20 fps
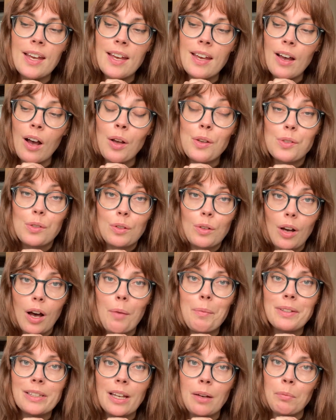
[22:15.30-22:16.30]
Also,
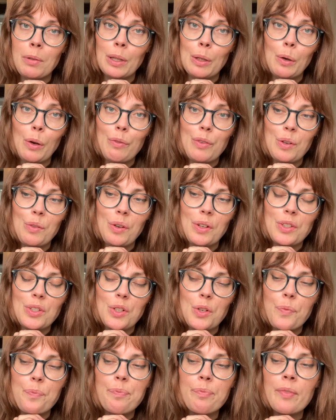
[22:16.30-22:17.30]
comment down below if you want
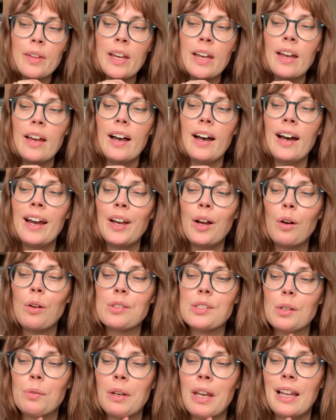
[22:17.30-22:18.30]
to. I
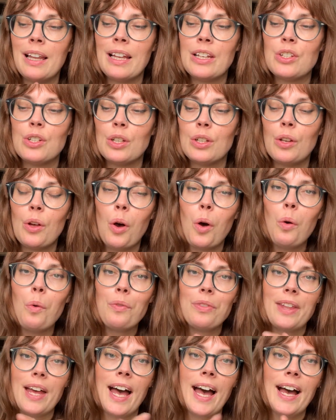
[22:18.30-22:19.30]
also want to let you know
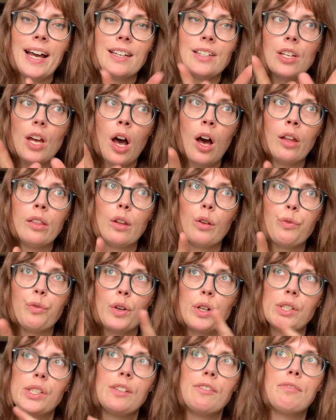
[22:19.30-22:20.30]
that on the
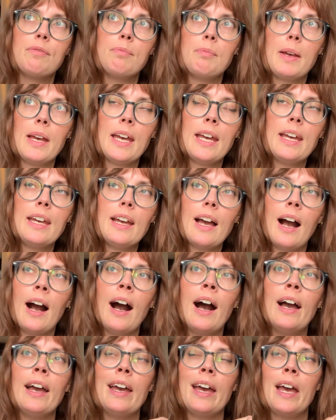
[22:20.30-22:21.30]
1st of May,
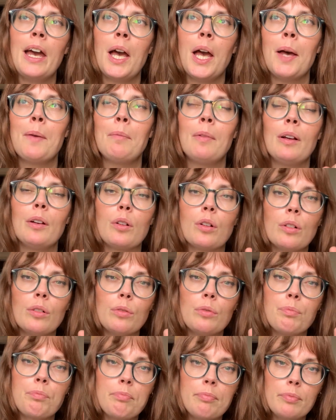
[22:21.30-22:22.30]
I am
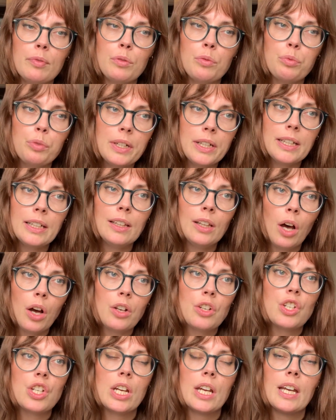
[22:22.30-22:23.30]

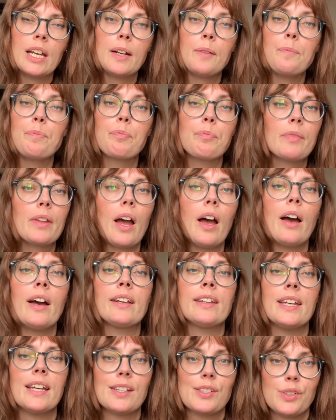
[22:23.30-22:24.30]
relaunching a
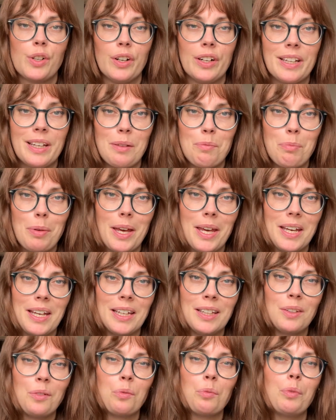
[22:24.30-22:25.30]
Kickstarter
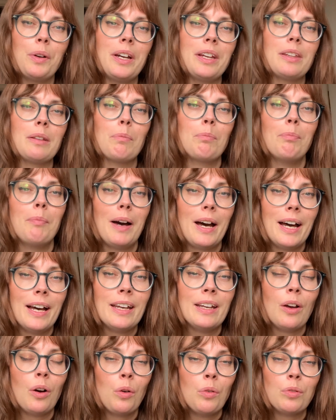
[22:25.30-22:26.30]
campaign with
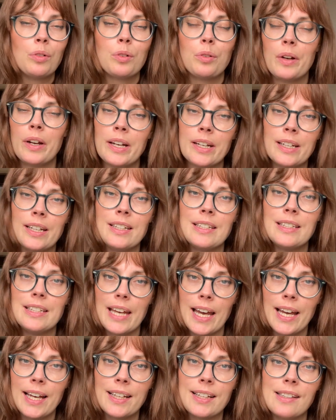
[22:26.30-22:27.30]
my own created
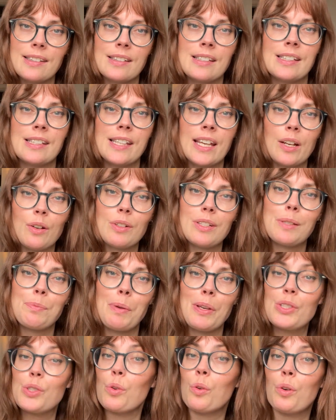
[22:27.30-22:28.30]
deck, the Sacred
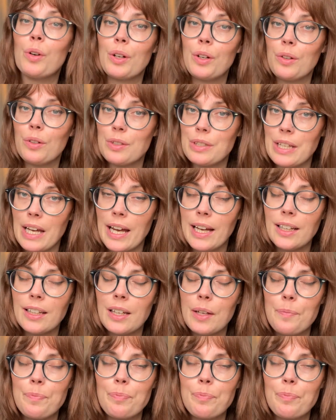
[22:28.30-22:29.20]
Space Oracle deck.